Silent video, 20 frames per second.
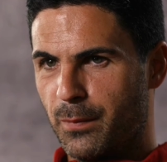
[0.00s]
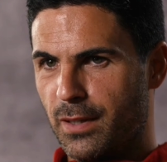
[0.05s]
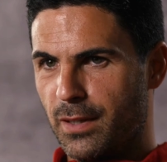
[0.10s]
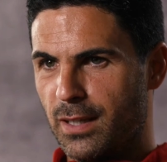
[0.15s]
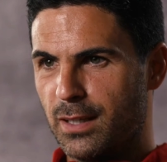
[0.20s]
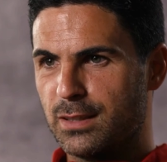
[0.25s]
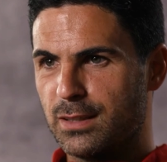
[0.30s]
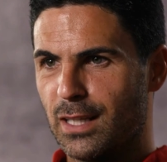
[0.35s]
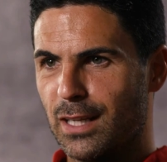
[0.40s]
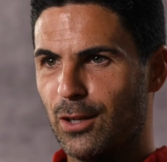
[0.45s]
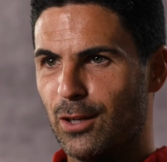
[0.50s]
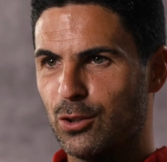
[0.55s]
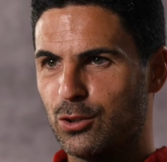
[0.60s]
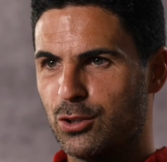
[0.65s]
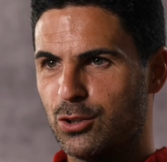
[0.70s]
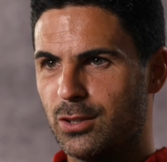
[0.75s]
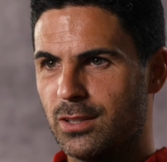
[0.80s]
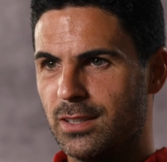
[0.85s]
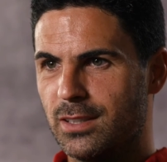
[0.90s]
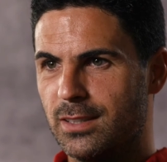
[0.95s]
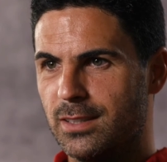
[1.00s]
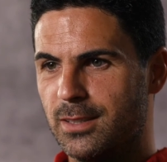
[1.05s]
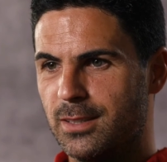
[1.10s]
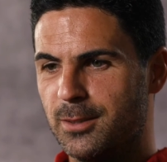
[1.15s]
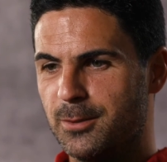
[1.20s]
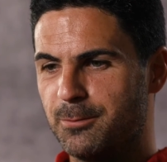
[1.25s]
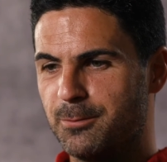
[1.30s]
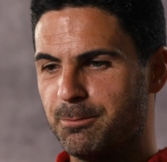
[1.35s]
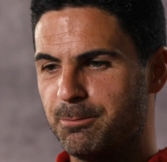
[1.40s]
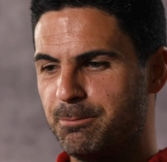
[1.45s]
Yes, a lot.
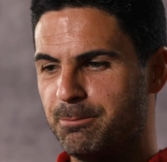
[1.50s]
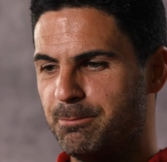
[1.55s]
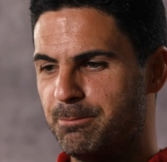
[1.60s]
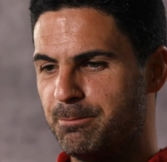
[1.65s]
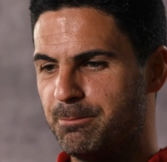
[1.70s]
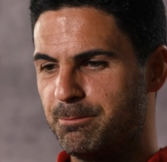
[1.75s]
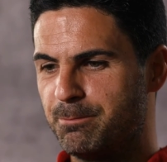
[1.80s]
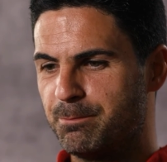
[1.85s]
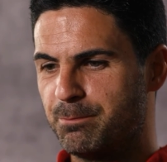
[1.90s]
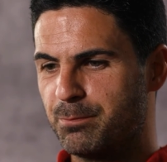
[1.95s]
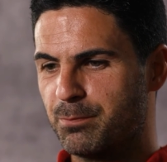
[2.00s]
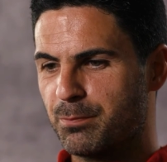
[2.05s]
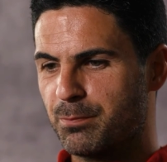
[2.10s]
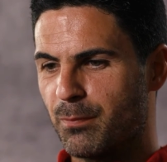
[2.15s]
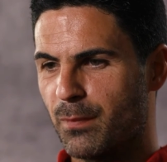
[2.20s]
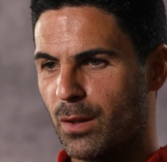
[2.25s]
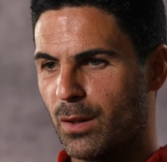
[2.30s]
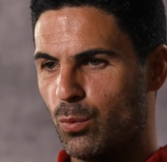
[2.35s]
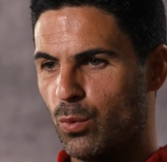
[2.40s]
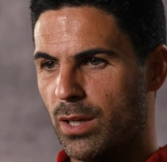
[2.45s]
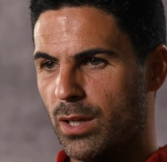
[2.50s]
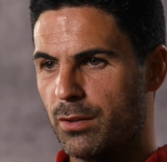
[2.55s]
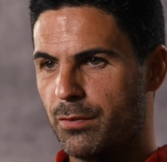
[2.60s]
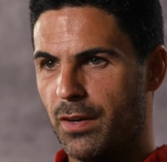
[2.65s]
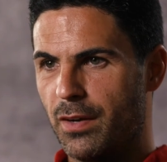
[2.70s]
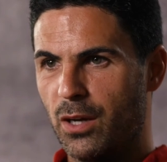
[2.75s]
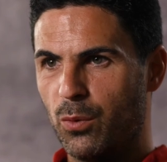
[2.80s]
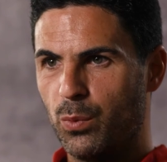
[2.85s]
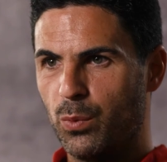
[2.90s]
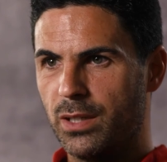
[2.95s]
We had
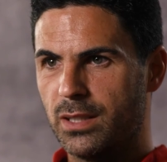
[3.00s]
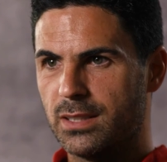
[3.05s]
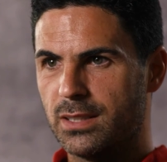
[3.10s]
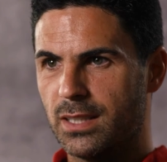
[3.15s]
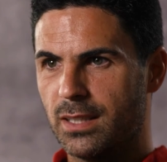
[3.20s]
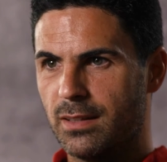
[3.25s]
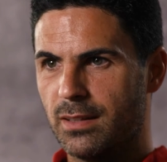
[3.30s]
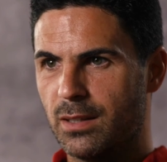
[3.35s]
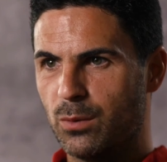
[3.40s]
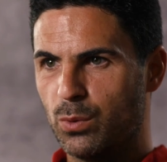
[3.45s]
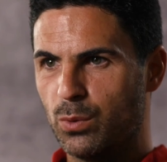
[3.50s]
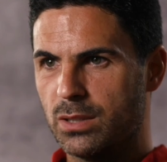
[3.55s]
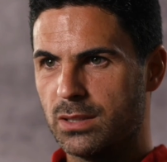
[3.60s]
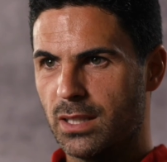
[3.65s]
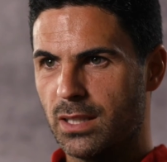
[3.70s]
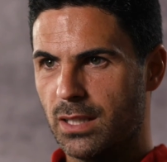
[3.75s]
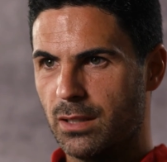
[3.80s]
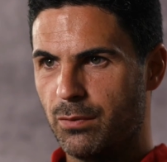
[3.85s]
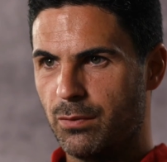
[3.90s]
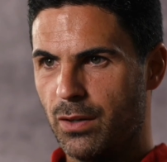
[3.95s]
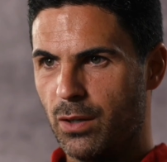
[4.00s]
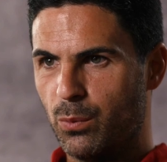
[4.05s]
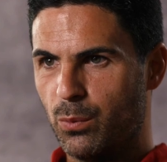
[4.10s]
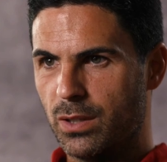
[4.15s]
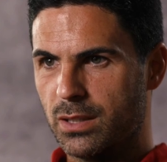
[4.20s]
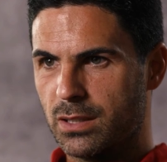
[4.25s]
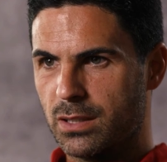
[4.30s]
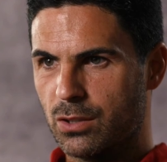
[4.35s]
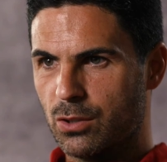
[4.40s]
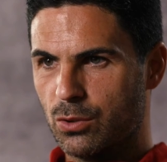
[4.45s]
5 weeks. I think we started 5
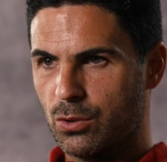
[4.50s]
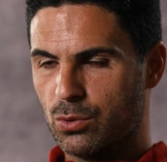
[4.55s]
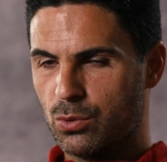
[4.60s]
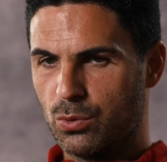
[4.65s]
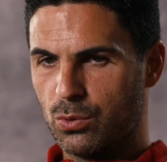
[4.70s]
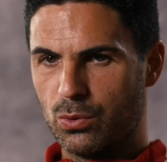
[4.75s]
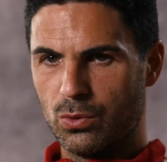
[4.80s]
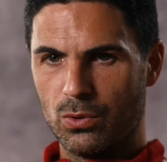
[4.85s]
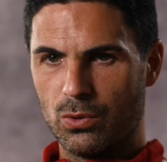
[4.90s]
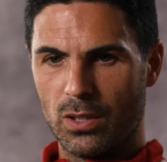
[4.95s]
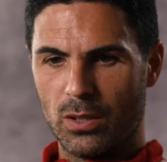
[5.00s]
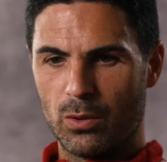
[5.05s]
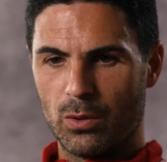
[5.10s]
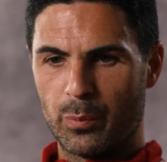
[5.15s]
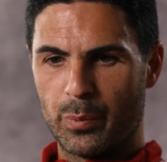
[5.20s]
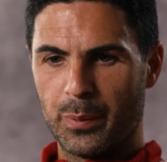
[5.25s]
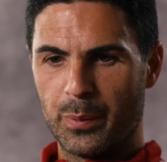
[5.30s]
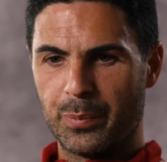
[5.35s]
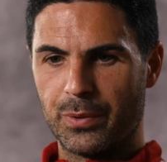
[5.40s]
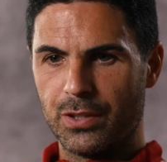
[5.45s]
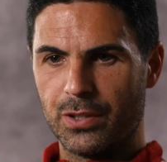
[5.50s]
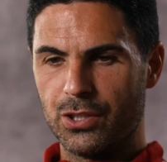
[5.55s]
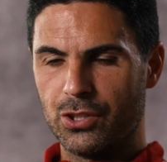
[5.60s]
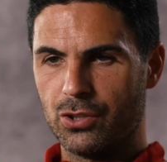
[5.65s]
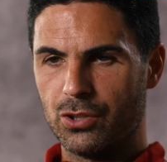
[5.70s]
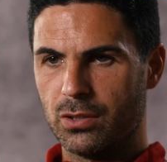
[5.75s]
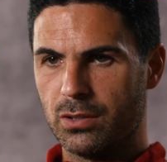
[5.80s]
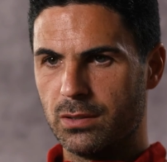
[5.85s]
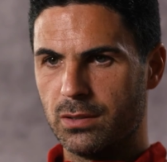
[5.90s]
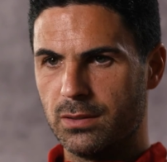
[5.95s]
weeks ago to do our
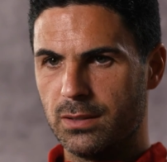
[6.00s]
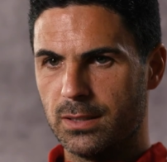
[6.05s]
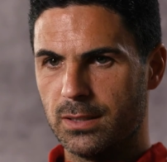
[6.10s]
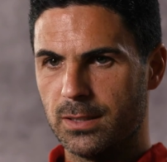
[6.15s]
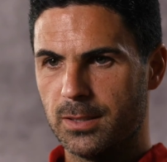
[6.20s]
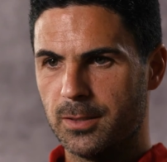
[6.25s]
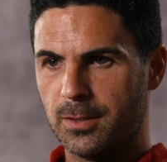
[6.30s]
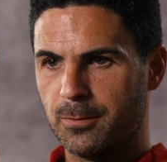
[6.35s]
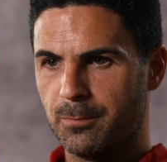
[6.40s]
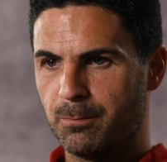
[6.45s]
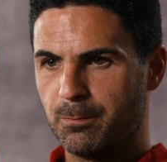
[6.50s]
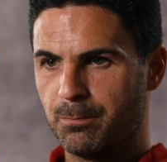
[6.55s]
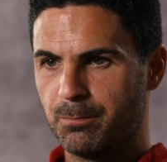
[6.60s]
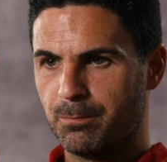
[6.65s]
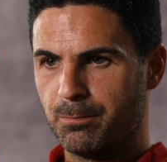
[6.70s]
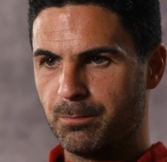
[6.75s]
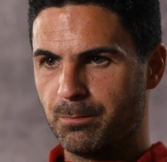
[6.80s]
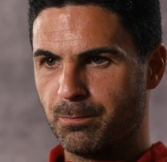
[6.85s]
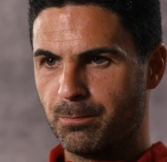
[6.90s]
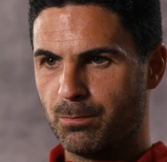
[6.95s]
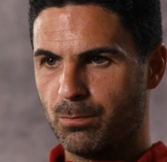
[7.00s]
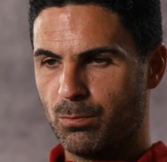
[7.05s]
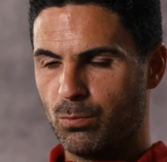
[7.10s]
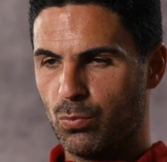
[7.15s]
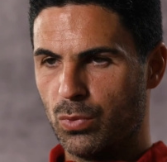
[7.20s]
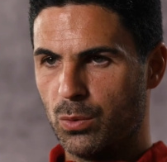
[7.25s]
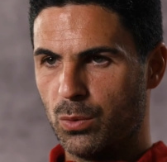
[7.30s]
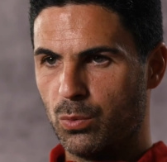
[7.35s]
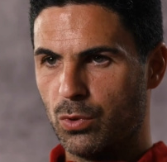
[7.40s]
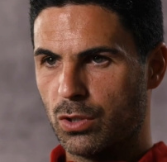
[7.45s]
preparation.
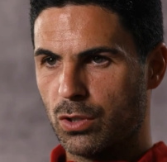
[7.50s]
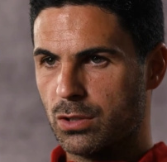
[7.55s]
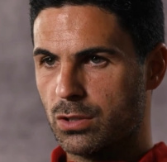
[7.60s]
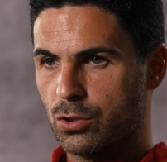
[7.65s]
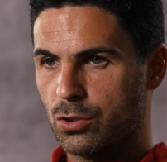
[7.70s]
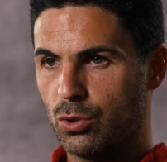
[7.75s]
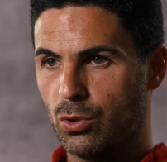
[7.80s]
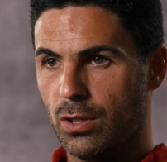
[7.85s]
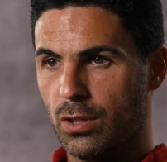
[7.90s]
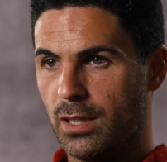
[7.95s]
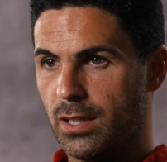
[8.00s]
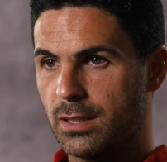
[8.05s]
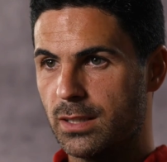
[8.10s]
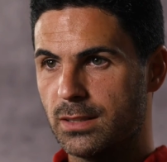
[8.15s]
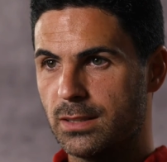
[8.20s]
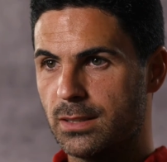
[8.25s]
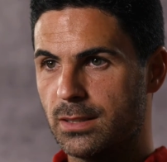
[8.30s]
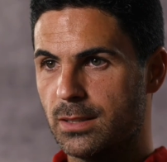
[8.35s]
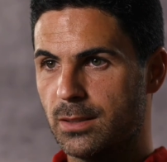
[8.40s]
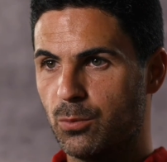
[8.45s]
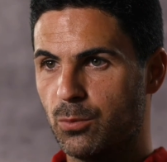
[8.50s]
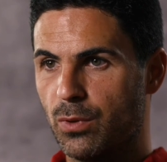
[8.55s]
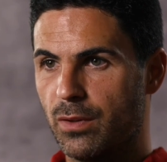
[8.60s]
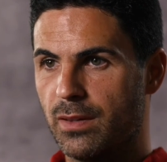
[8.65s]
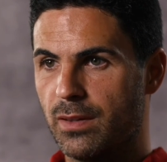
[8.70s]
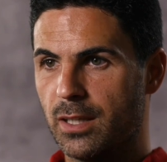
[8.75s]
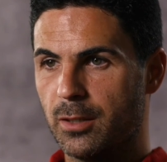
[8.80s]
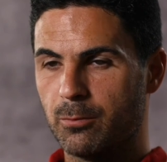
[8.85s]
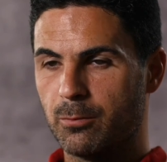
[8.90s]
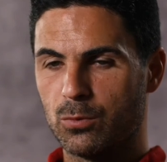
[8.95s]
We worked so hard
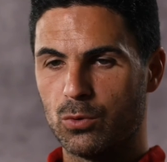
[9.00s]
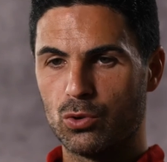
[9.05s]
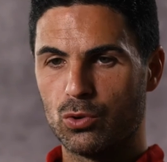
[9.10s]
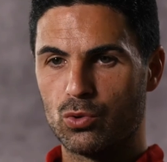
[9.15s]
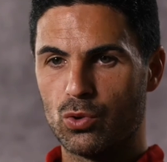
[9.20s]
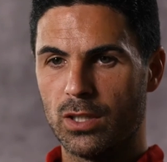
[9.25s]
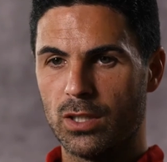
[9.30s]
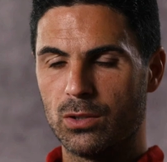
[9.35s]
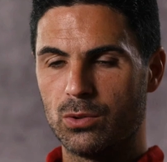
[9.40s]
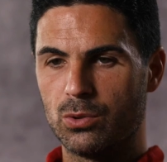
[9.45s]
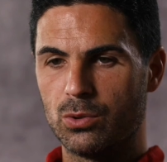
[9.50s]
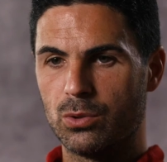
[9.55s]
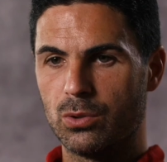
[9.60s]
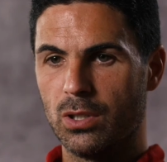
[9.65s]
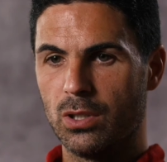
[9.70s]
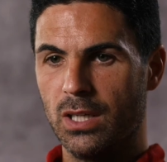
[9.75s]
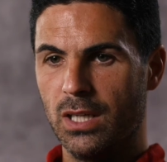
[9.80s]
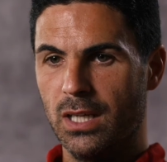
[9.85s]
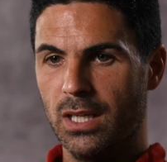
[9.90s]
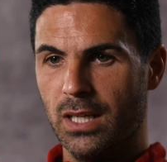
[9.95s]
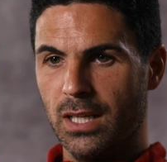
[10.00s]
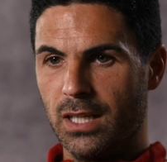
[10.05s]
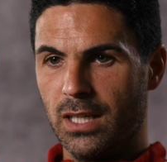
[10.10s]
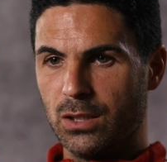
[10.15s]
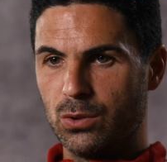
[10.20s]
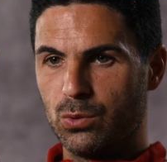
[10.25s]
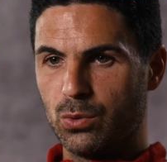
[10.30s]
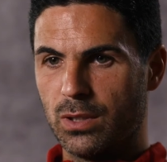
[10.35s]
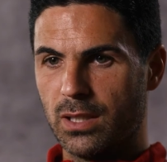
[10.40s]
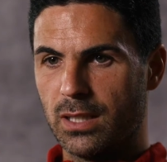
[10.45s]
with them to try to
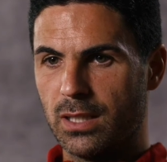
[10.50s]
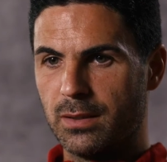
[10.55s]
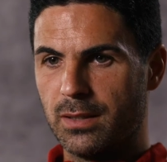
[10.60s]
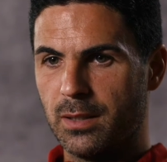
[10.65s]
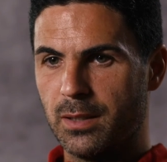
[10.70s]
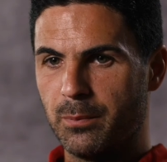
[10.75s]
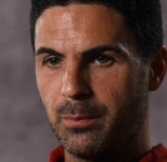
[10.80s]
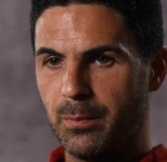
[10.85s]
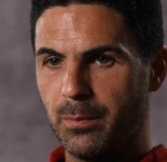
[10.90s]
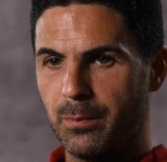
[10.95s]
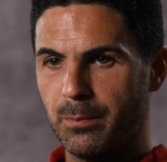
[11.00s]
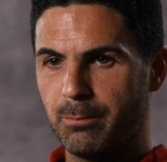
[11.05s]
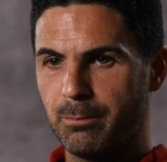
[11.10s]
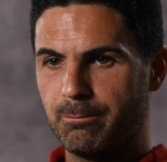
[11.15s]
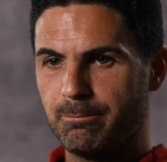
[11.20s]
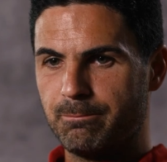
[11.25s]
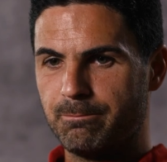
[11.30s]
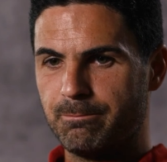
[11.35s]
get them